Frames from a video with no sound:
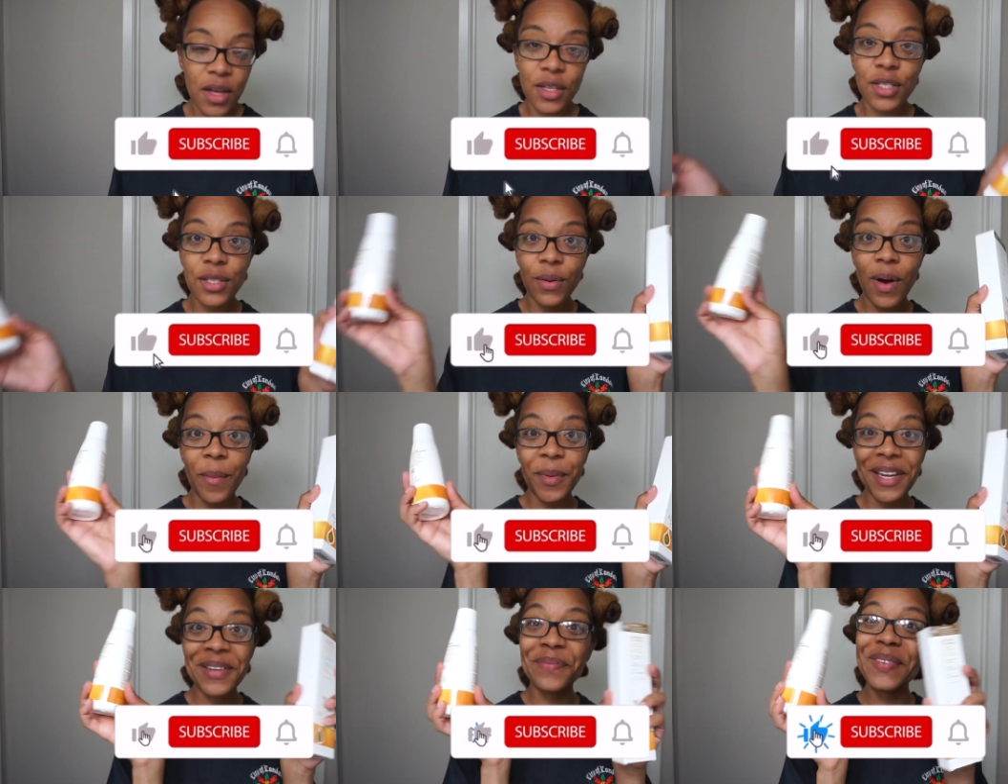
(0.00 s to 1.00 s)
So I'm
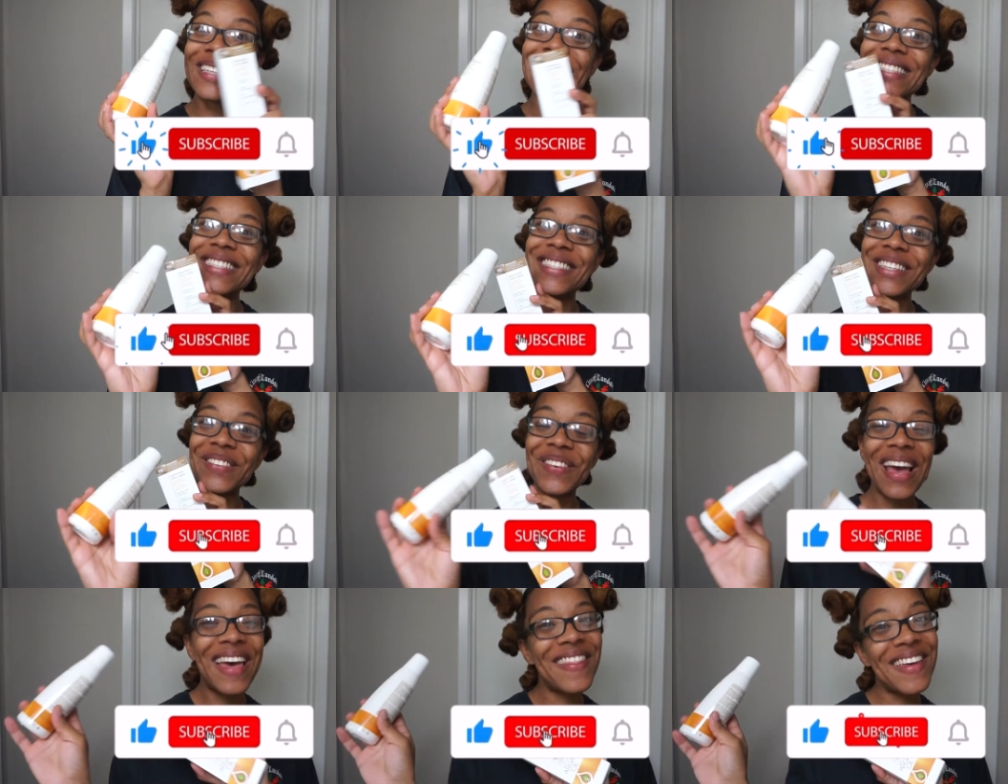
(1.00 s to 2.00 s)
gonna mix the two
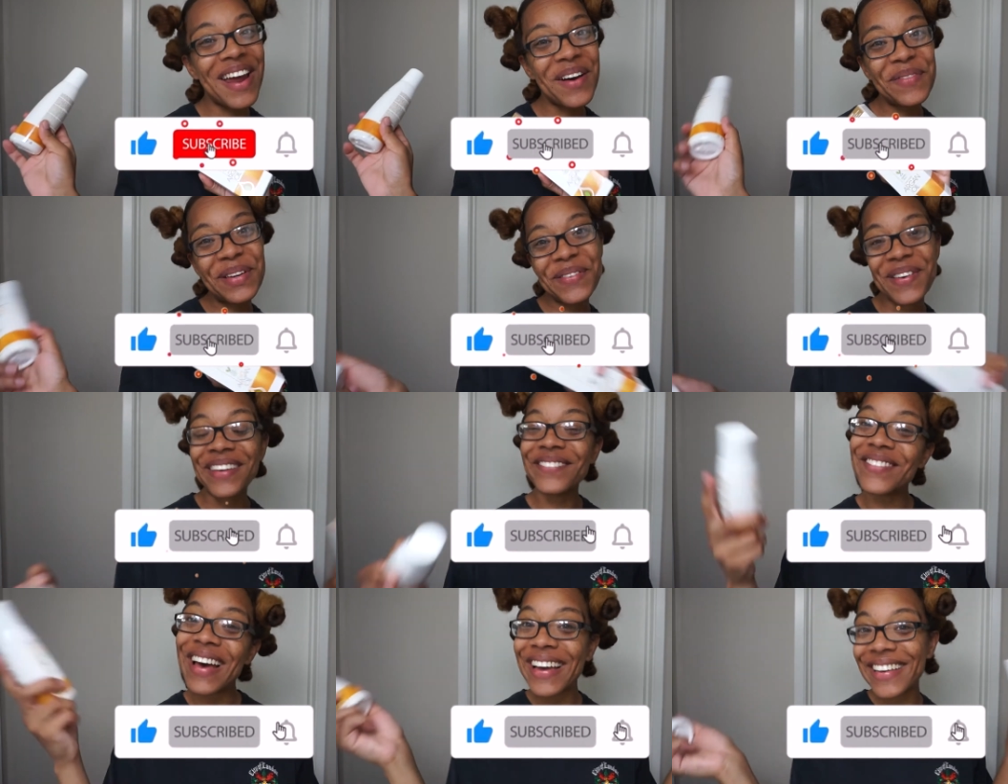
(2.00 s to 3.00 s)
and then I'll be right
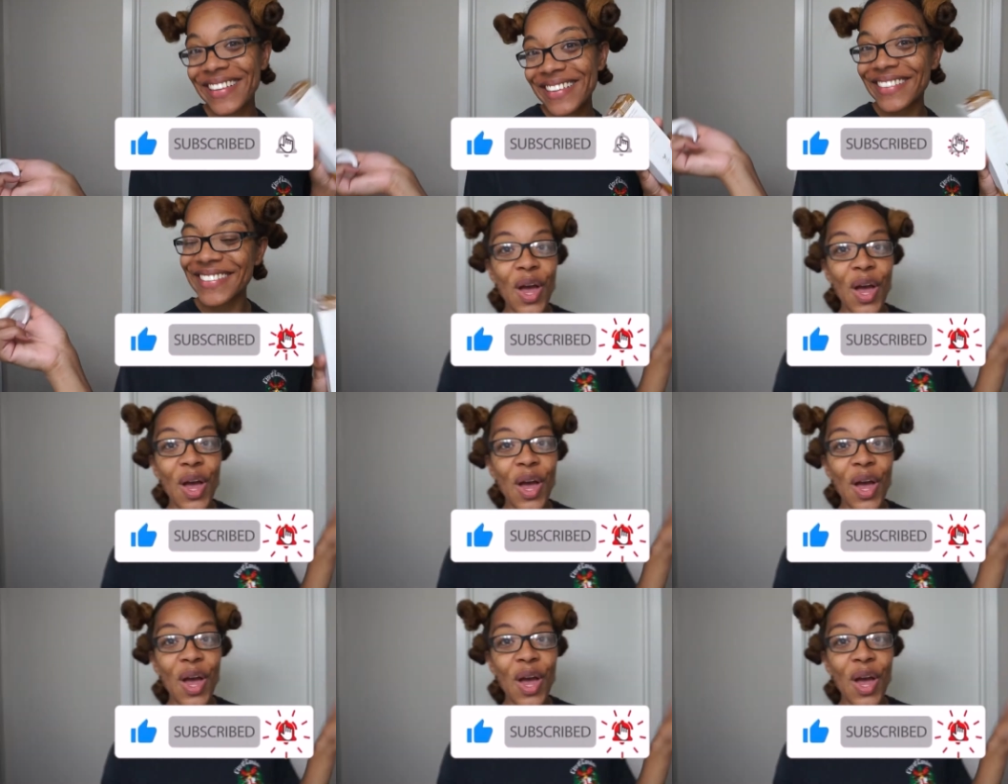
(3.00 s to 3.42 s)
back.